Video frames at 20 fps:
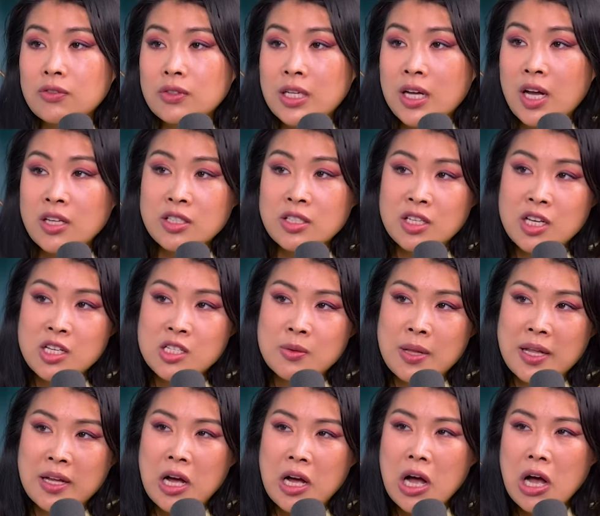The other kids are
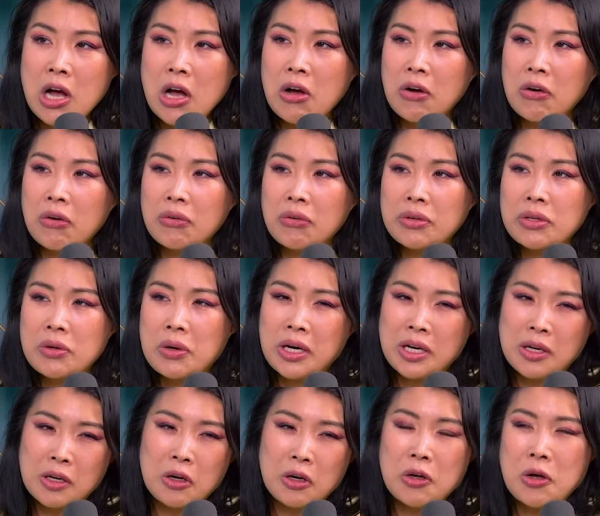like, oh, you're
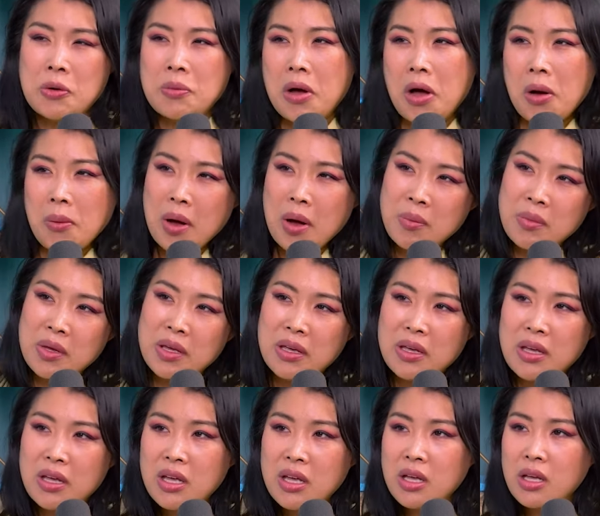going to call your mom on
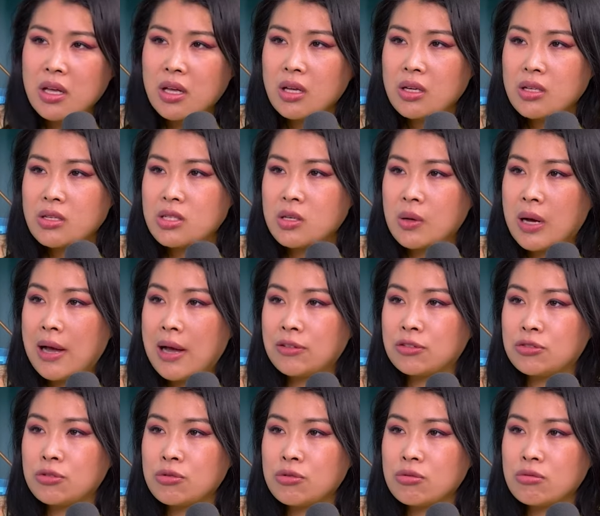me? So I have
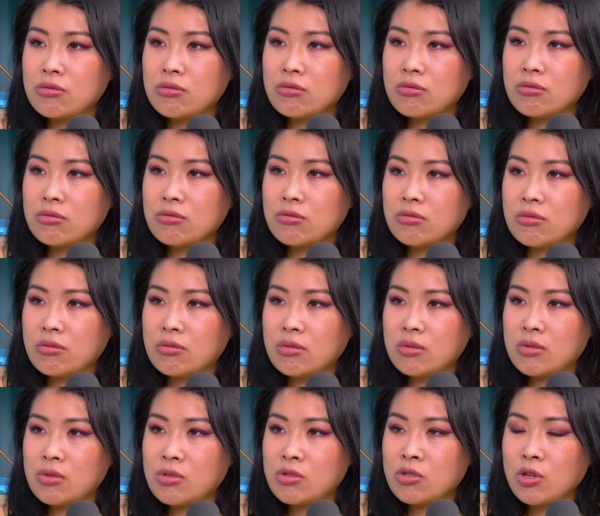to
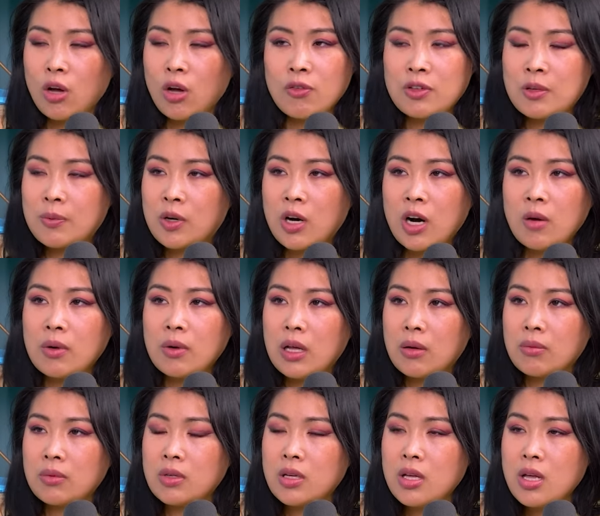solve the
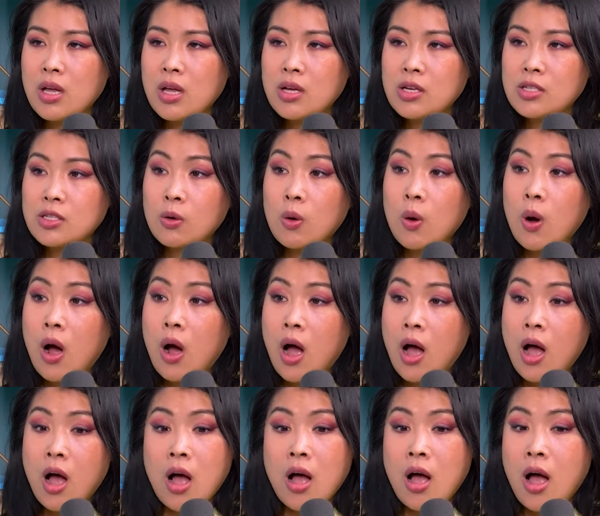problem. So
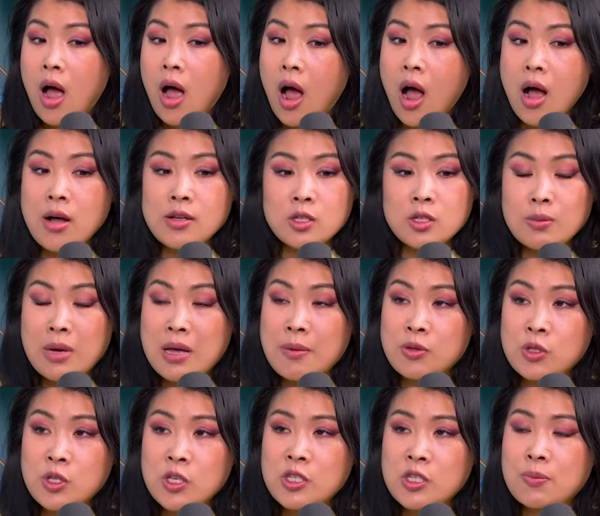my
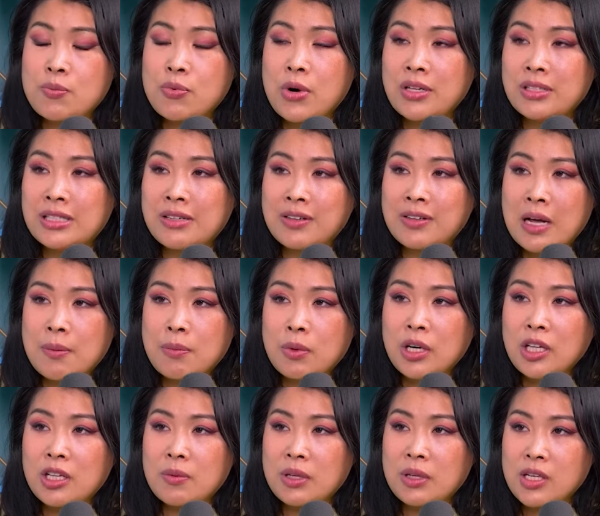sister and brother never got
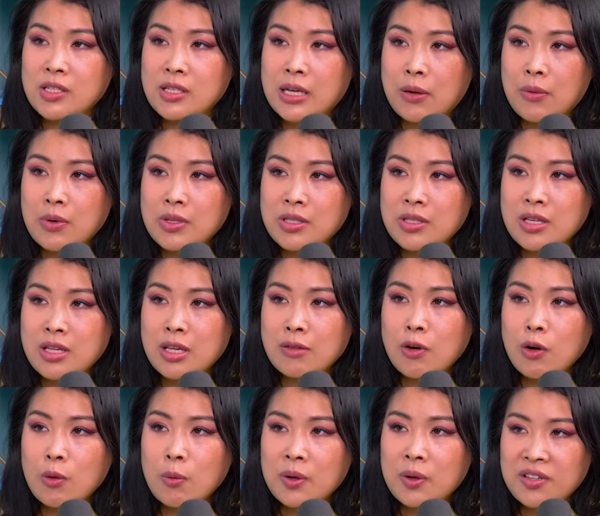bullied because I was the
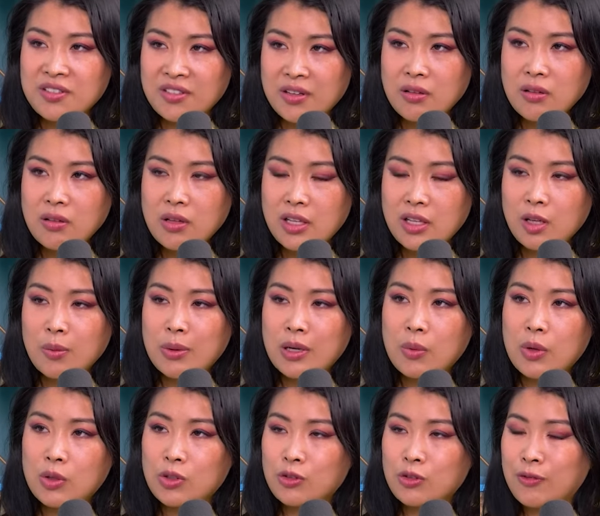evil person. And nobody
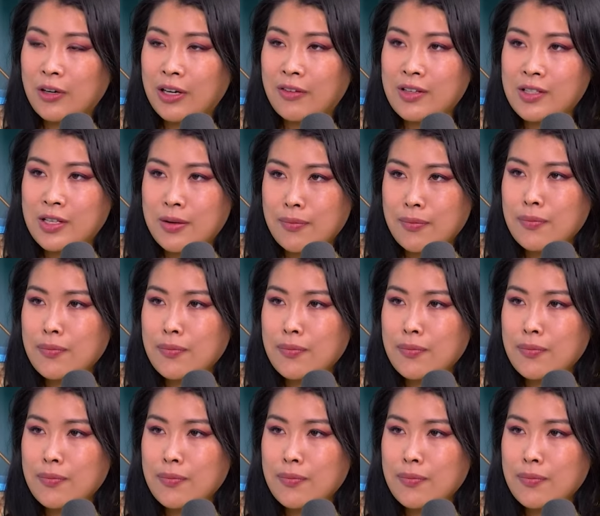wanted to fuck with them.